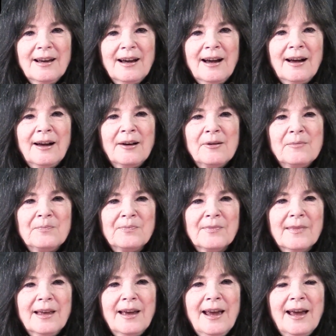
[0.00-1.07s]

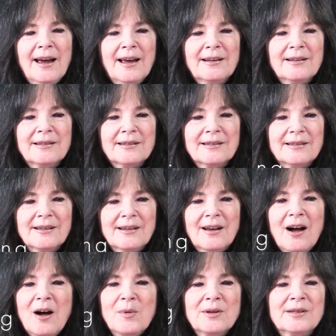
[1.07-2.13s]
and
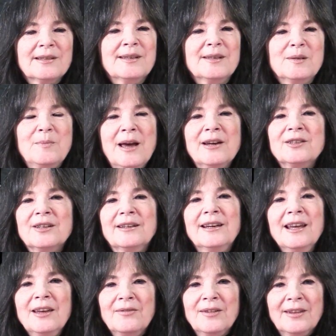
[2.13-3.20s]
almost
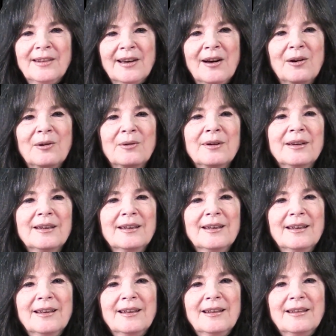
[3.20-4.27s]
suspension. Even though
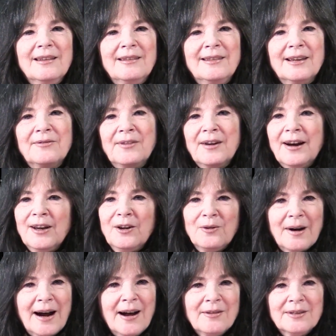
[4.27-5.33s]
they're very
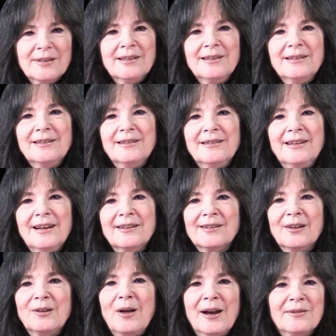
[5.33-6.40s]
grounded, there's
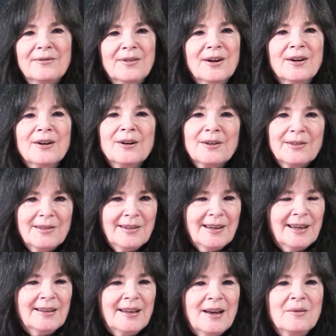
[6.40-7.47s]
a lot of earth
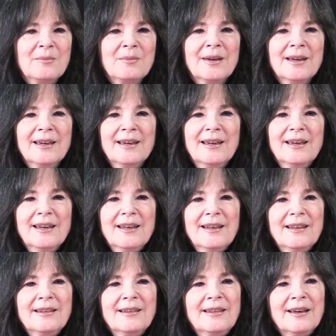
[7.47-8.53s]
in them,
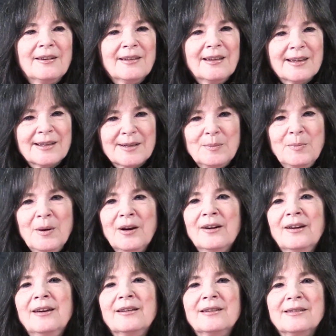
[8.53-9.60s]
the
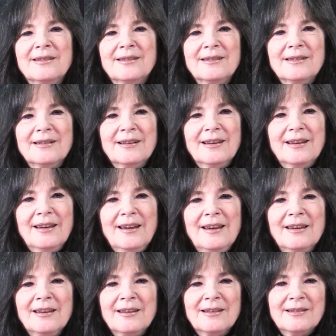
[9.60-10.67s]
experience
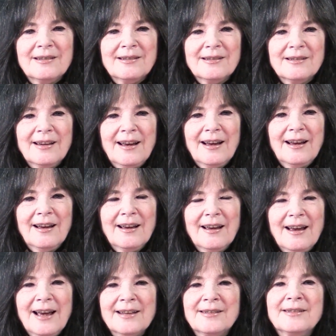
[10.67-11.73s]
is
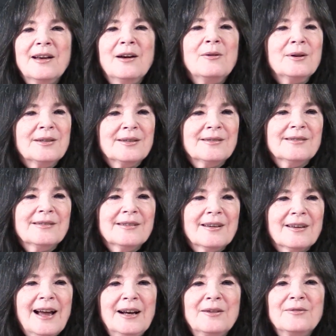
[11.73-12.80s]
as though it's
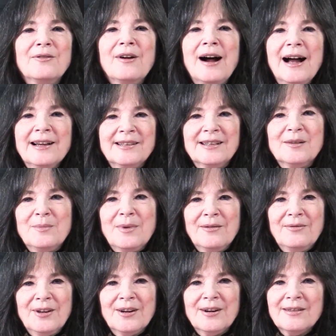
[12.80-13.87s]
kind of rising
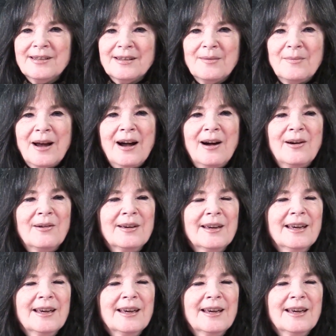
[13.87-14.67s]
above the earth somehow.